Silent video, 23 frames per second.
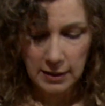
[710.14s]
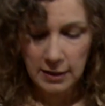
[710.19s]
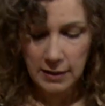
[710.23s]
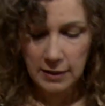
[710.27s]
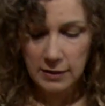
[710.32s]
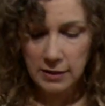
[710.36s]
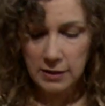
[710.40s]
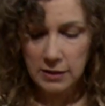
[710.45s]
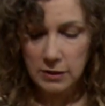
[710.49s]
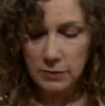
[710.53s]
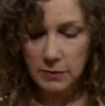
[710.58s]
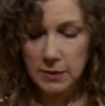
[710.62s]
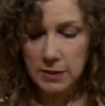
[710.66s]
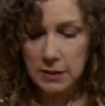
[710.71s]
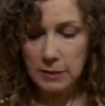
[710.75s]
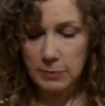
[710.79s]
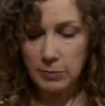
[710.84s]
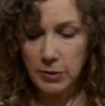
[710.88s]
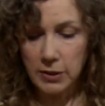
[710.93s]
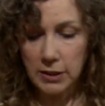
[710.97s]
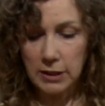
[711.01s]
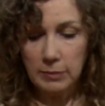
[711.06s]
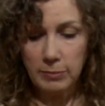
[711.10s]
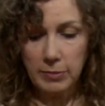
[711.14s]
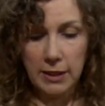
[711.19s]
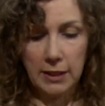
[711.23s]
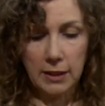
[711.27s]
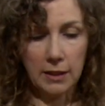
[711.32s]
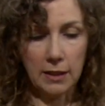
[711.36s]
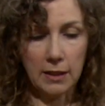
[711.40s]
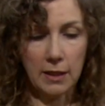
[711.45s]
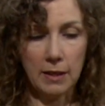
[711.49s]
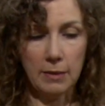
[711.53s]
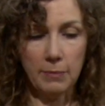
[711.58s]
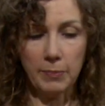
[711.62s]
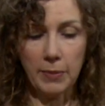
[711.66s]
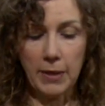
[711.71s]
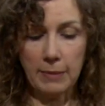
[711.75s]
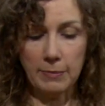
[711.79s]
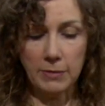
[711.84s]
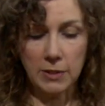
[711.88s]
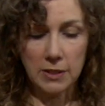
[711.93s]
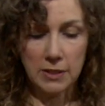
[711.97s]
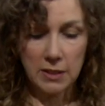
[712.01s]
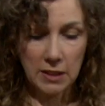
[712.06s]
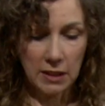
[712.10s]
This one's a pretty big clump. I'm
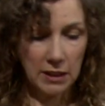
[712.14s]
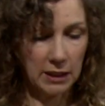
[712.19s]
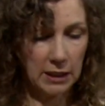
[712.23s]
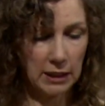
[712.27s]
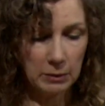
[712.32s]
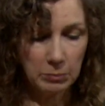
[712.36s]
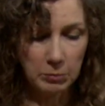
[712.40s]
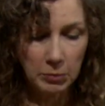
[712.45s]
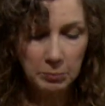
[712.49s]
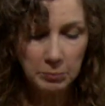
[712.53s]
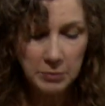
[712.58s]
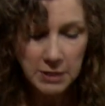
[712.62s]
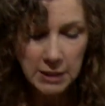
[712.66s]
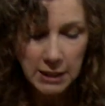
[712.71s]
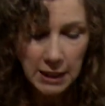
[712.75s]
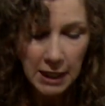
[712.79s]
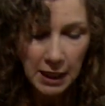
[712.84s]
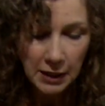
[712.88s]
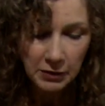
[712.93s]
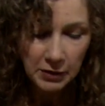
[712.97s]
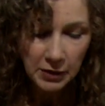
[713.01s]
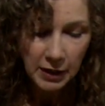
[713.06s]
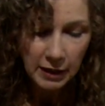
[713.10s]
just going to keep them together.